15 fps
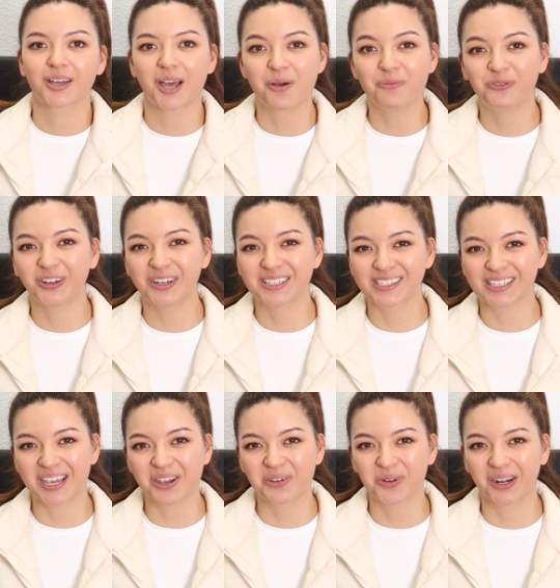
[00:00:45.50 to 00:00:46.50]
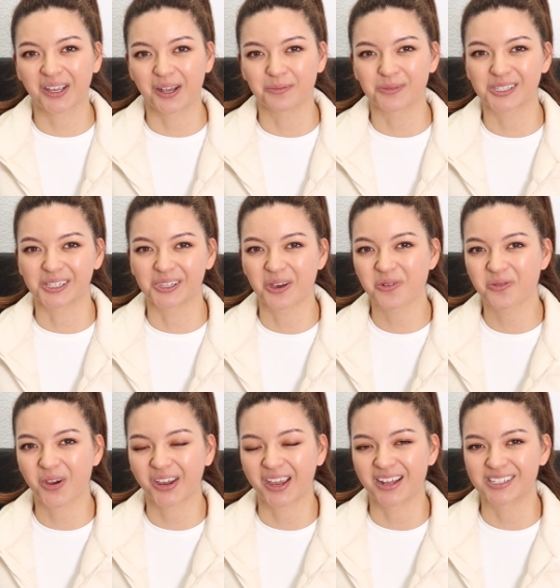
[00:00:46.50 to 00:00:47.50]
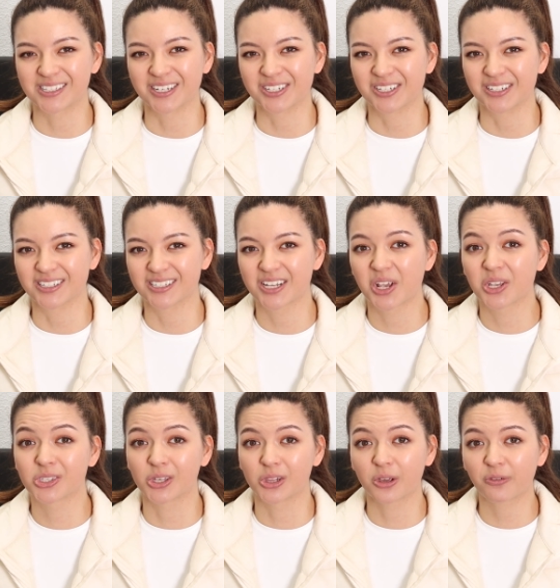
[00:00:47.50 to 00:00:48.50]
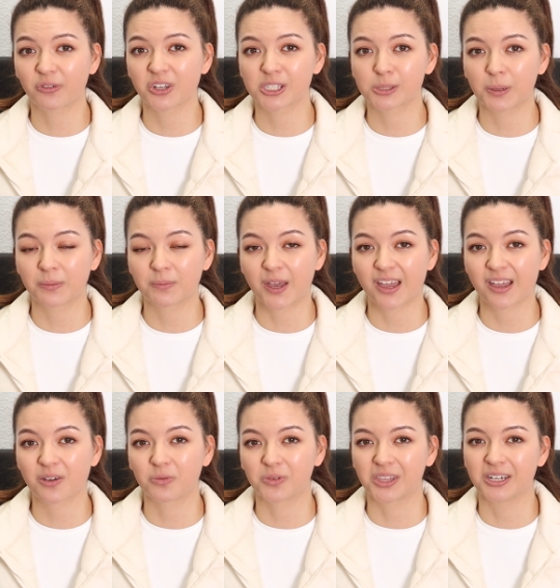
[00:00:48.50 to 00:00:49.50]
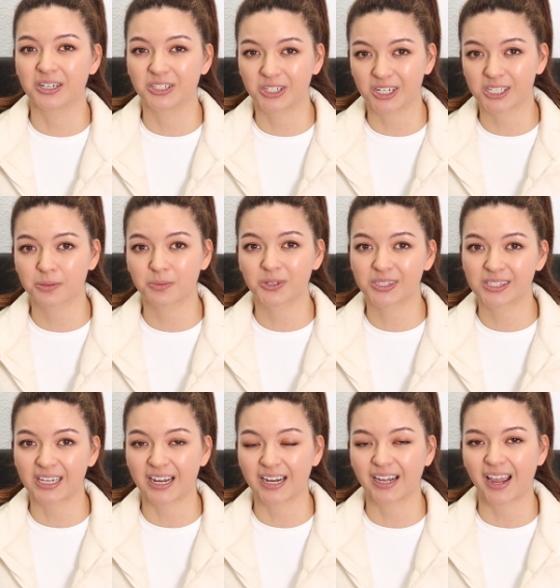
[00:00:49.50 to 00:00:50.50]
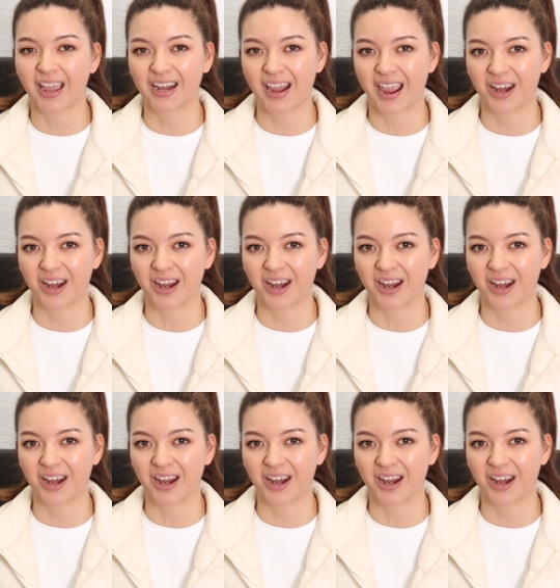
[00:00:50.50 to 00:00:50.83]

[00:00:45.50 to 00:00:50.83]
Comfort is key when it comes to long workout sessions, so look for a spin bike with an adjustable seat and